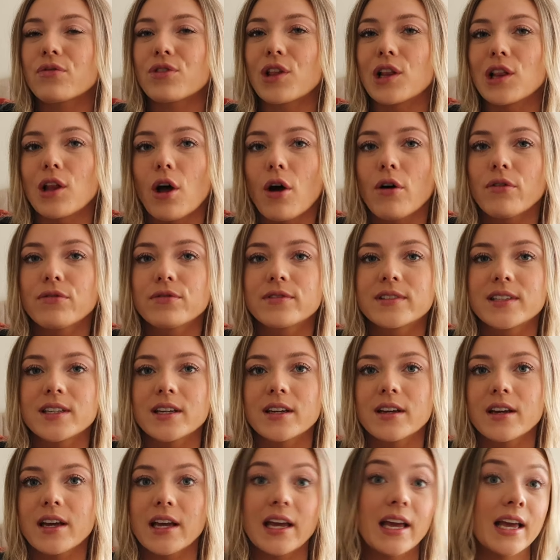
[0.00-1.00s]
The loft
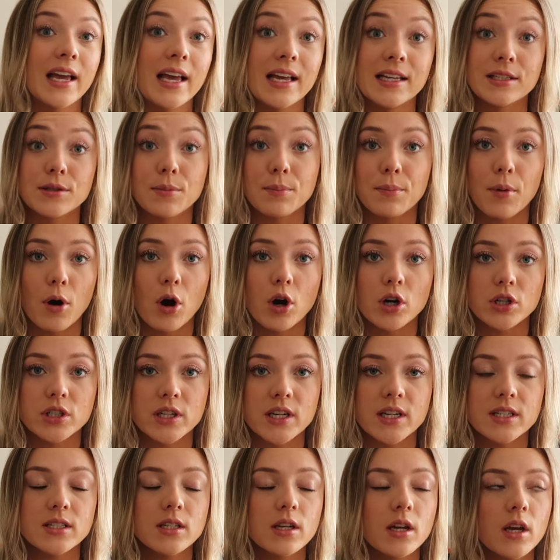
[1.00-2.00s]
isn't
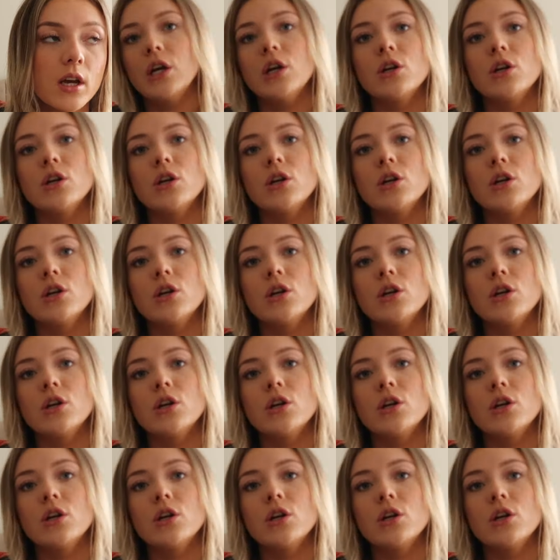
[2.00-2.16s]
boarded,